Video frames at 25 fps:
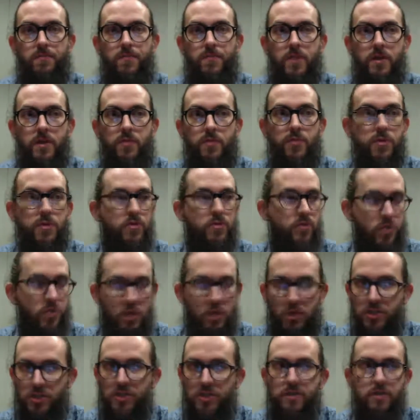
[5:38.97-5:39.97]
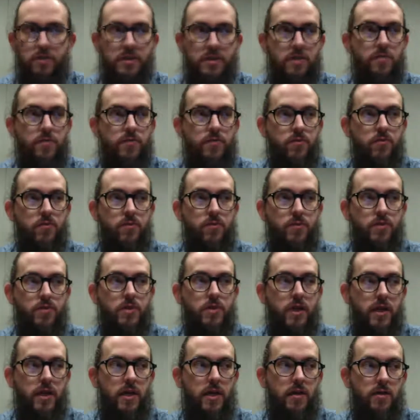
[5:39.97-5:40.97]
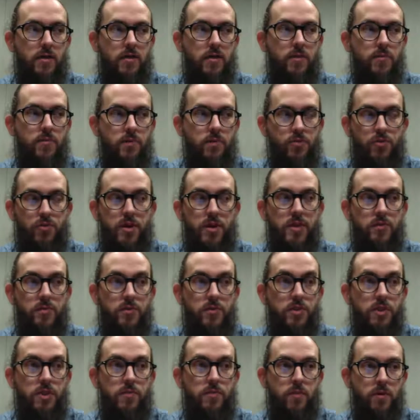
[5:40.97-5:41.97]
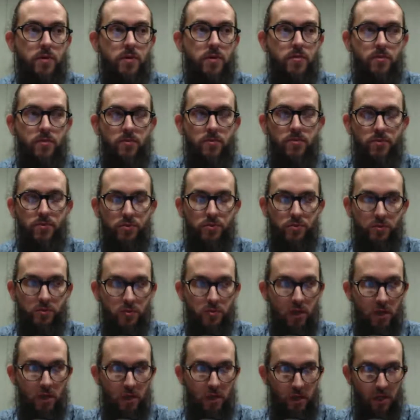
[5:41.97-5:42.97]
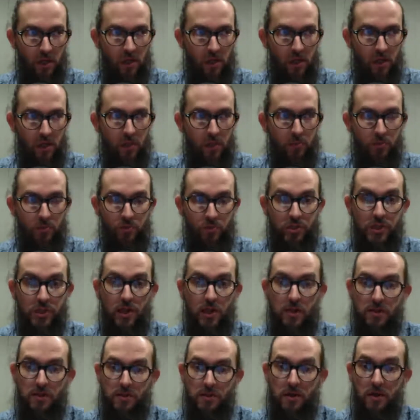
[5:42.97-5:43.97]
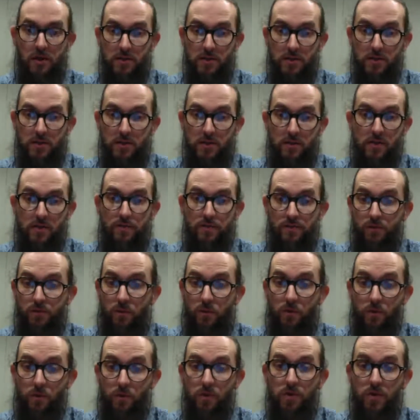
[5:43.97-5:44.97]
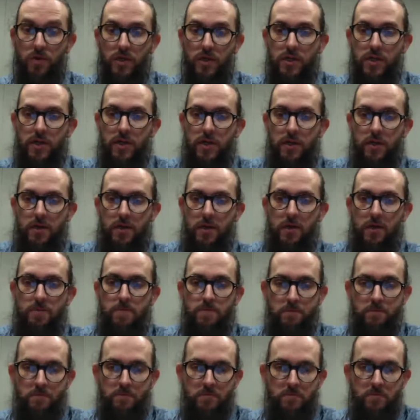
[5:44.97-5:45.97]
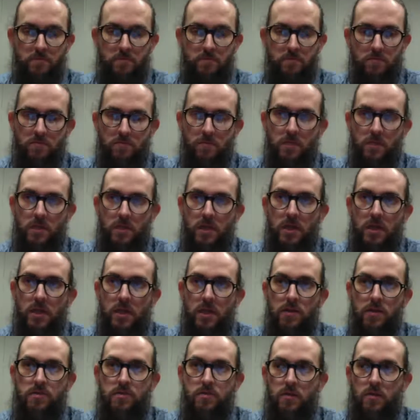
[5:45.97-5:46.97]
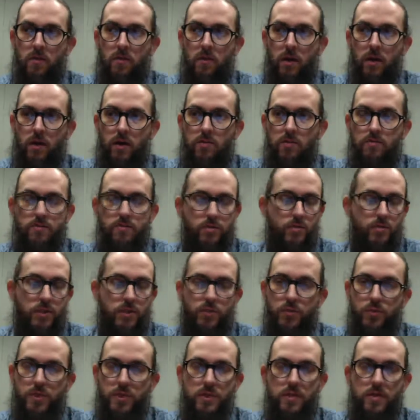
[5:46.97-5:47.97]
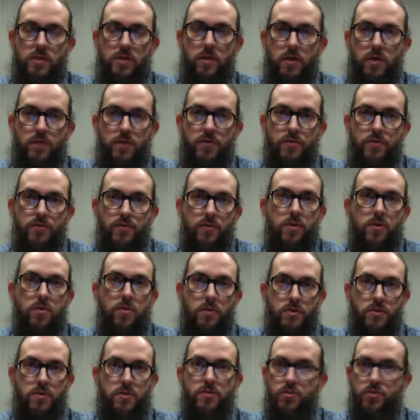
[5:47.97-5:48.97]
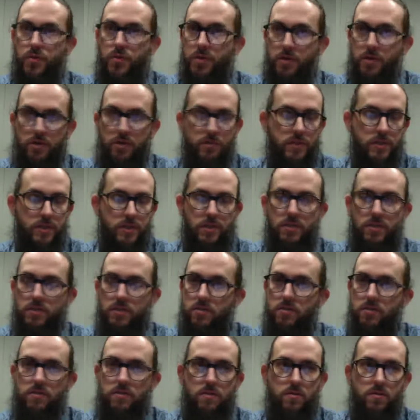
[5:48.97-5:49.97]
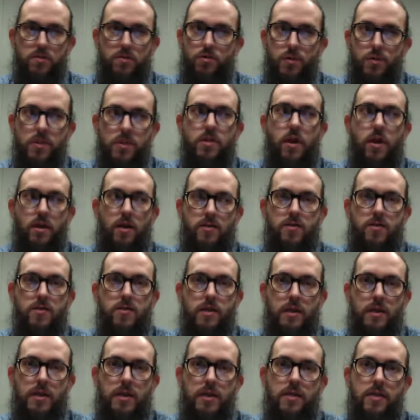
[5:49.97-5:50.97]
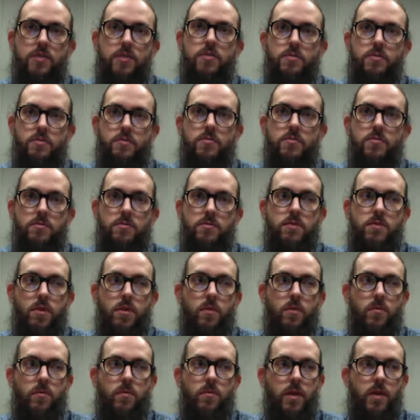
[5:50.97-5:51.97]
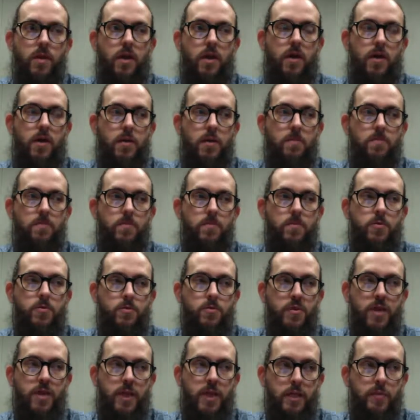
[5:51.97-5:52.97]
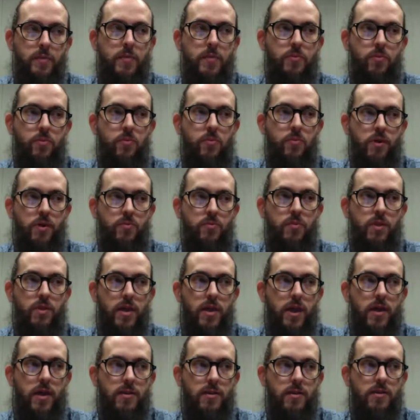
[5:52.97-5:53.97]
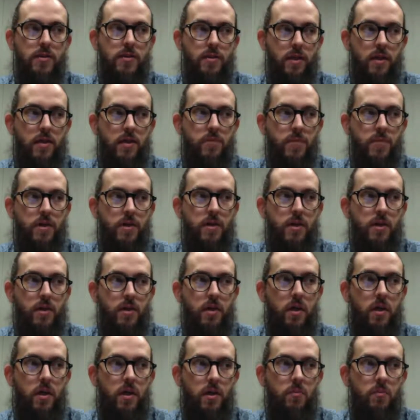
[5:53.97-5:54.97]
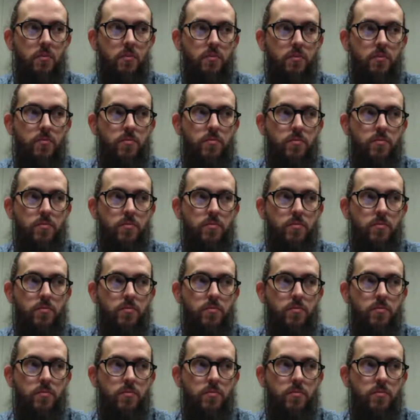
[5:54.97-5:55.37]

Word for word: We don't charge anything, of course, and we try as much as possible to put the artists forward. And so we tweet. If you follow us on Twitter, we just tweet constantly to engage people with that and.